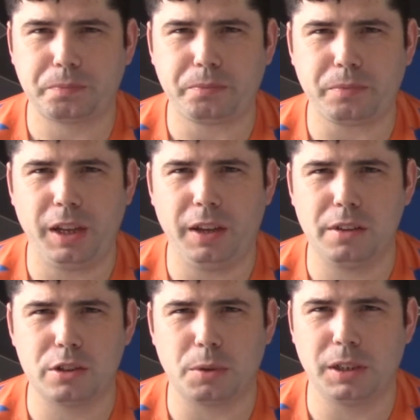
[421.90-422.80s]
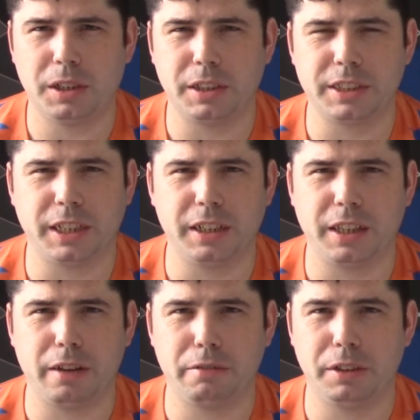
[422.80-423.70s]
There's one in the second
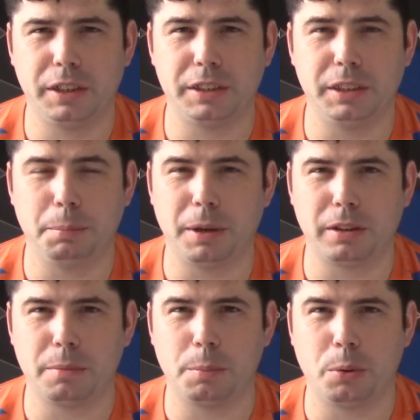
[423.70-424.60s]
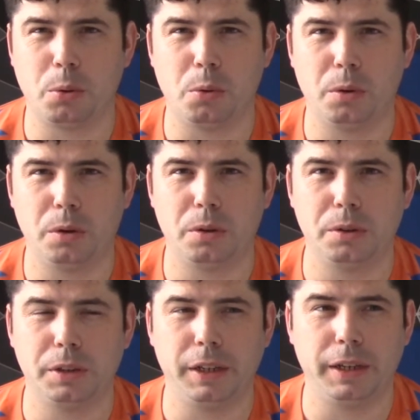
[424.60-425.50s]
half where he picked up the ball
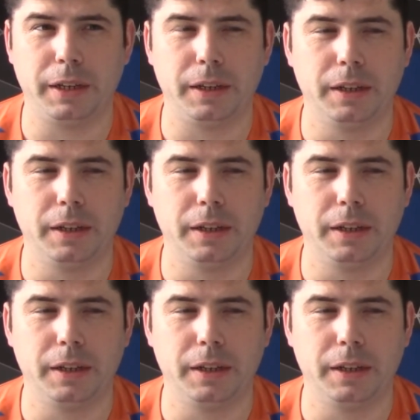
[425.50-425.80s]
on